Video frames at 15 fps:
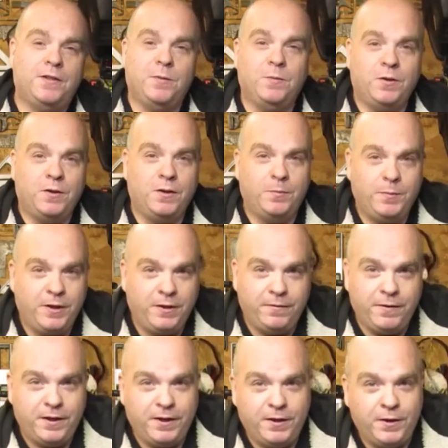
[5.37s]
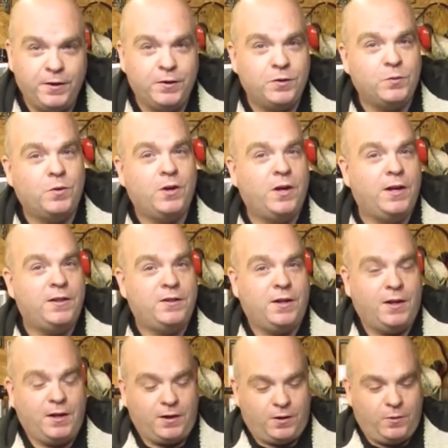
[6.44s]
similar to many videos where I
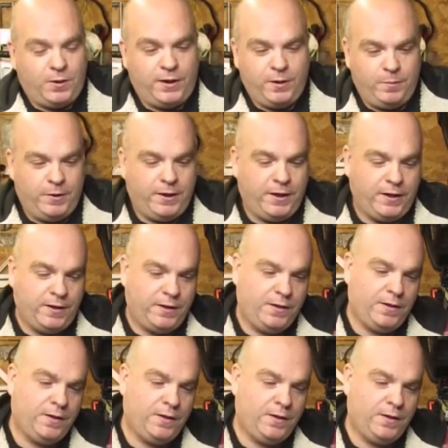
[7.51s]
talk quite a bit.